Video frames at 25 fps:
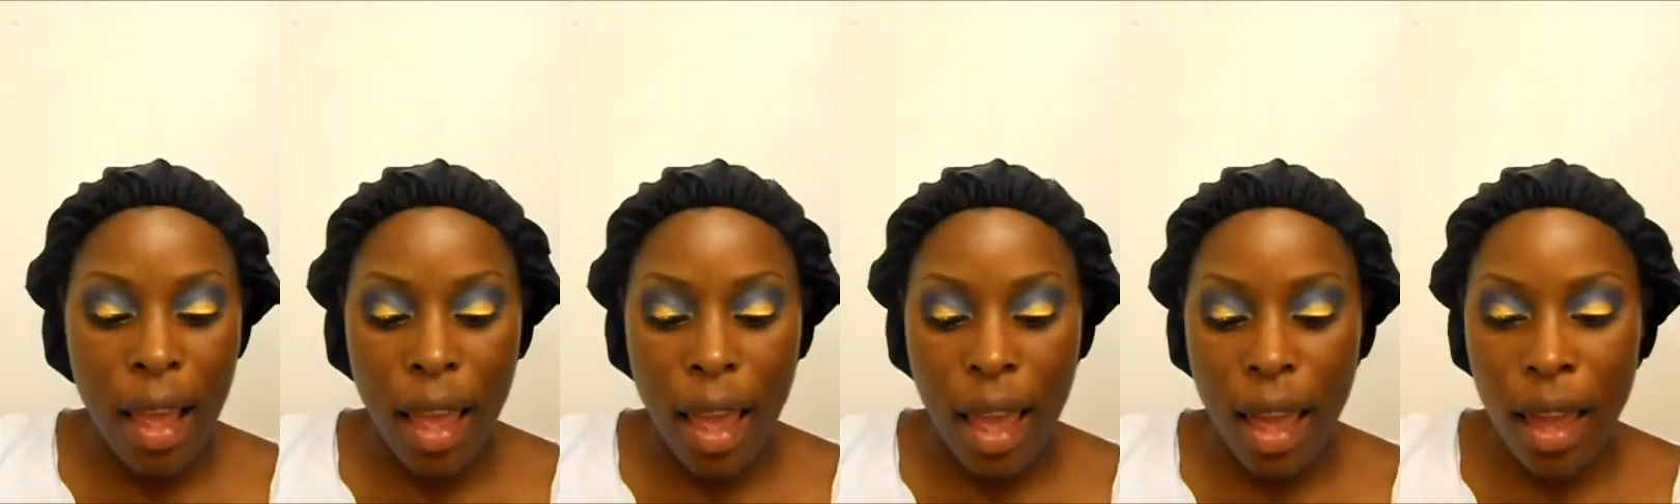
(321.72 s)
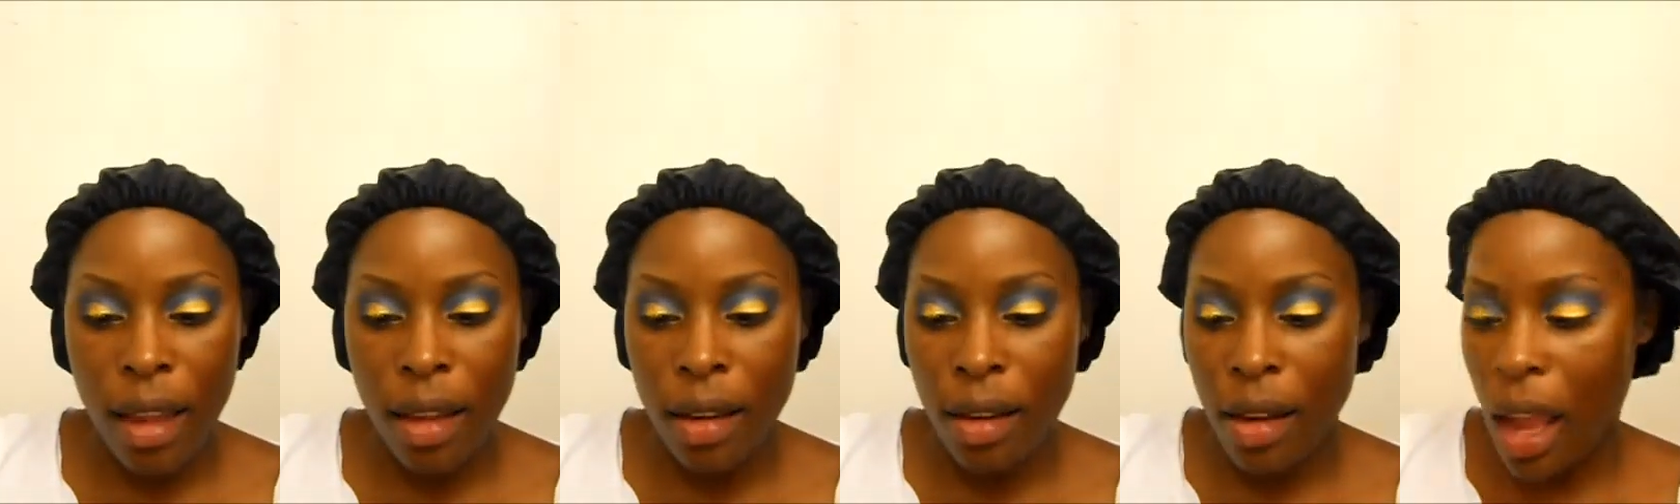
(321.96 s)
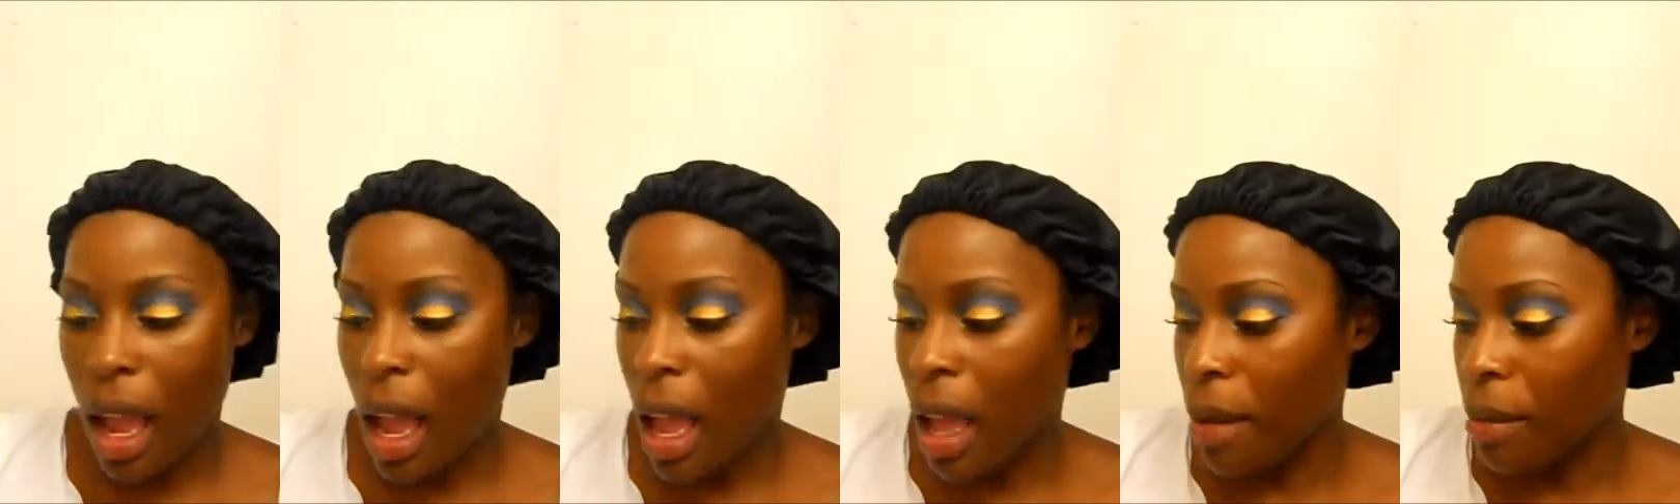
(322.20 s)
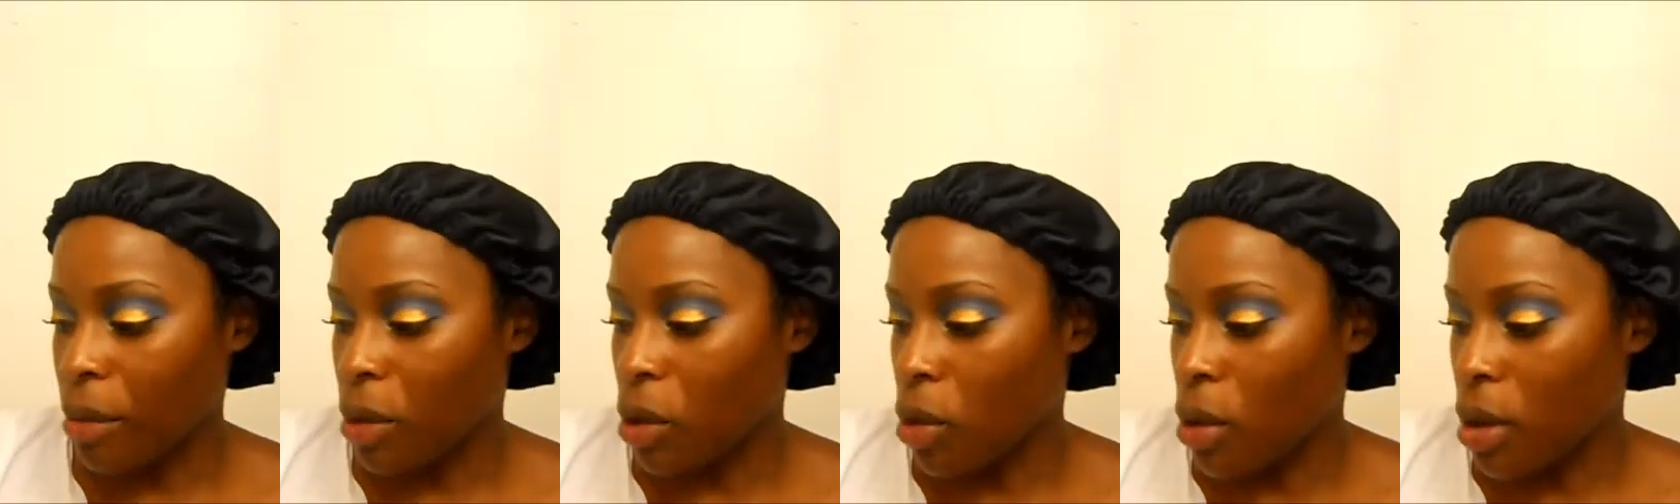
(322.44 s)
And
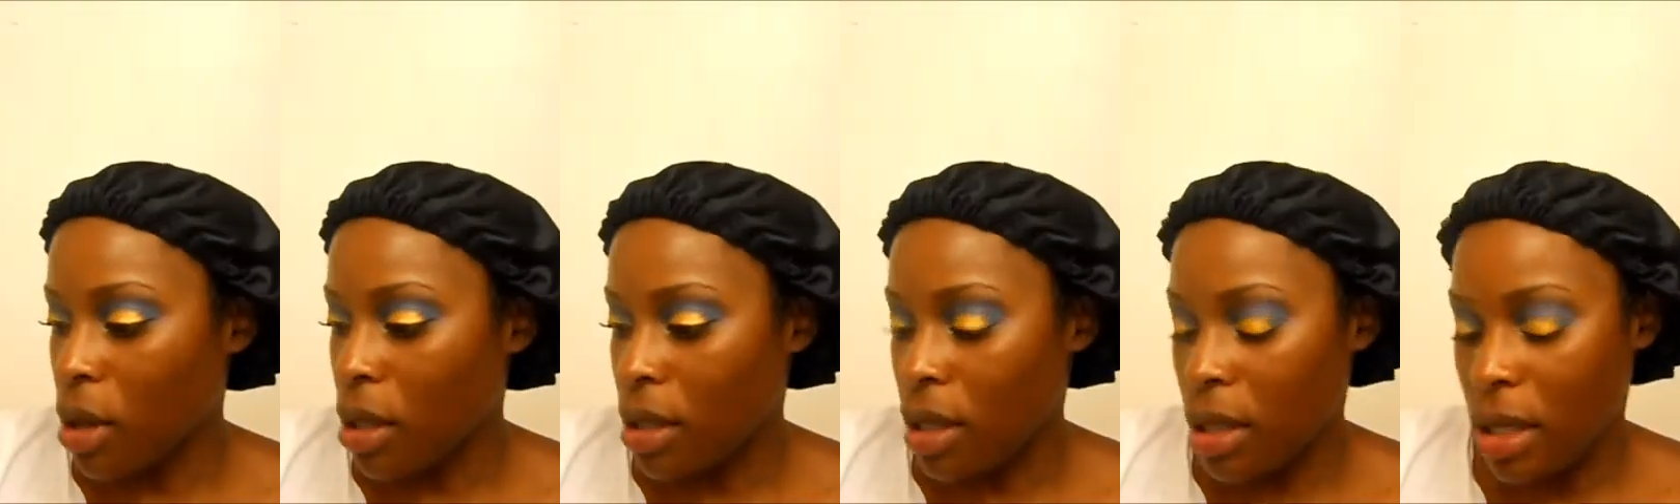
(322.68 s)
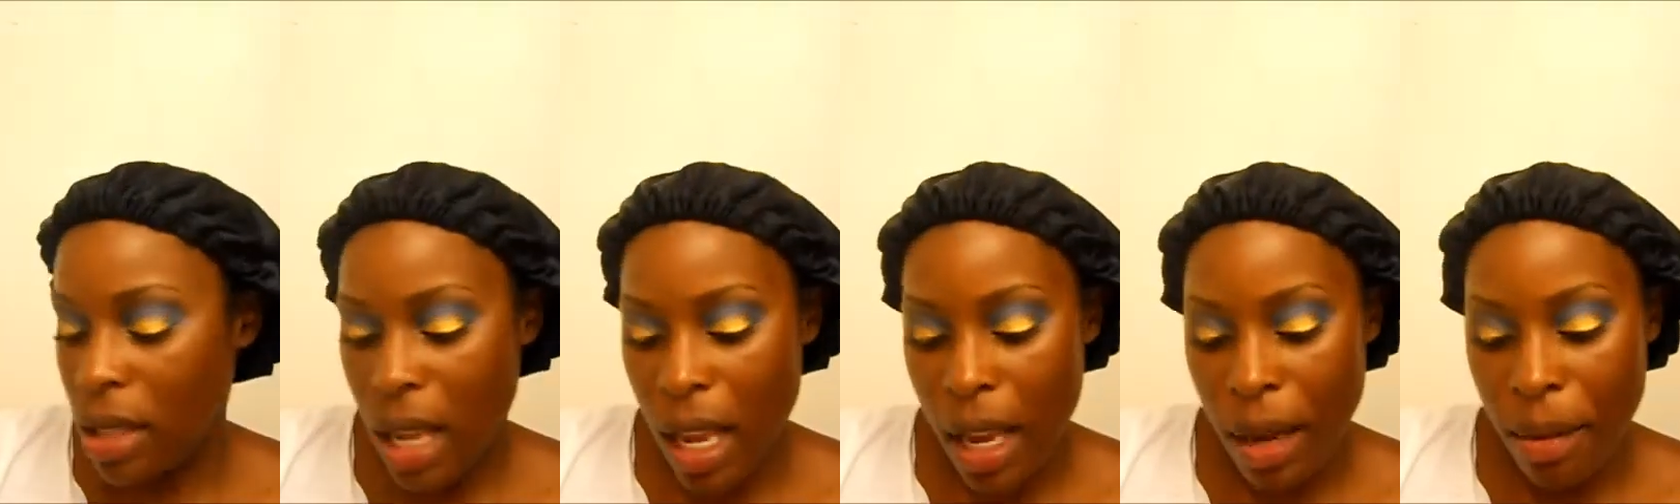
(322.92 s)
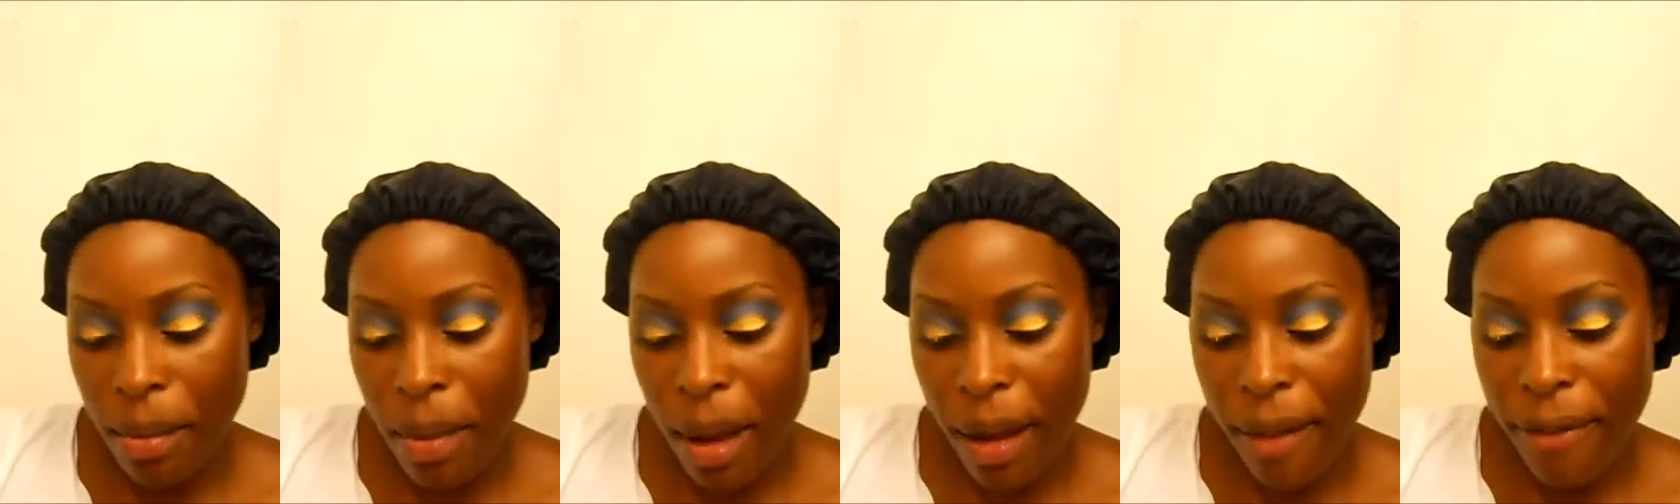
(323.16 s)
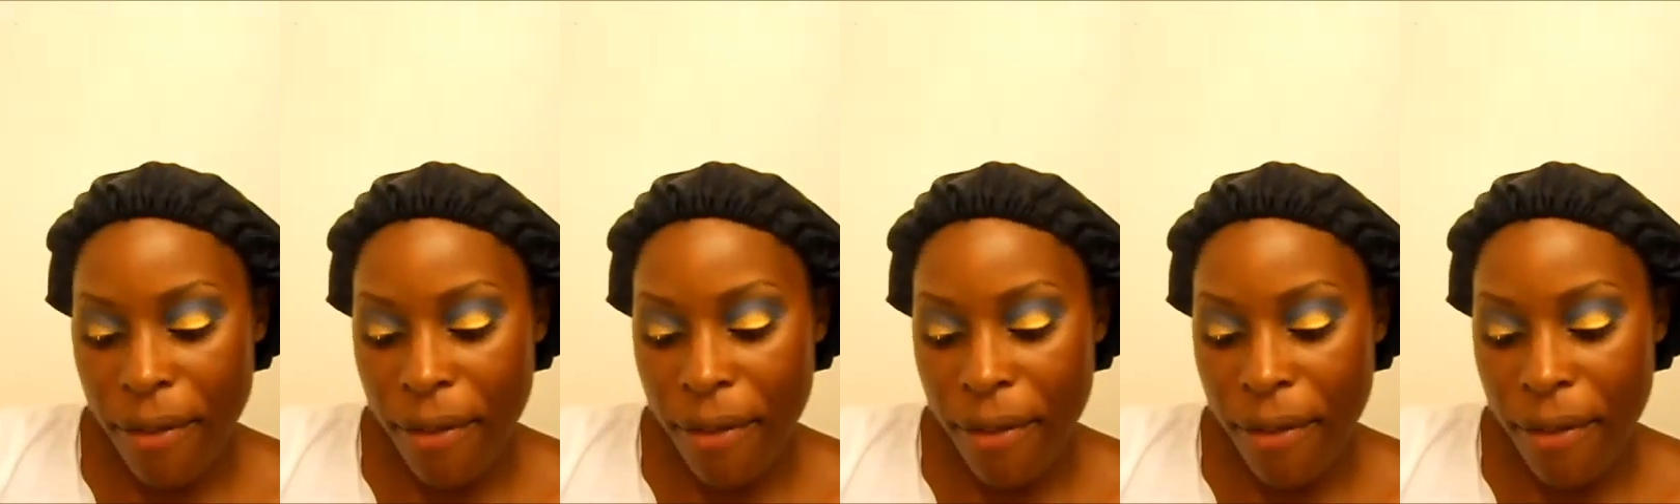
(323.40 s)
I'm going to take my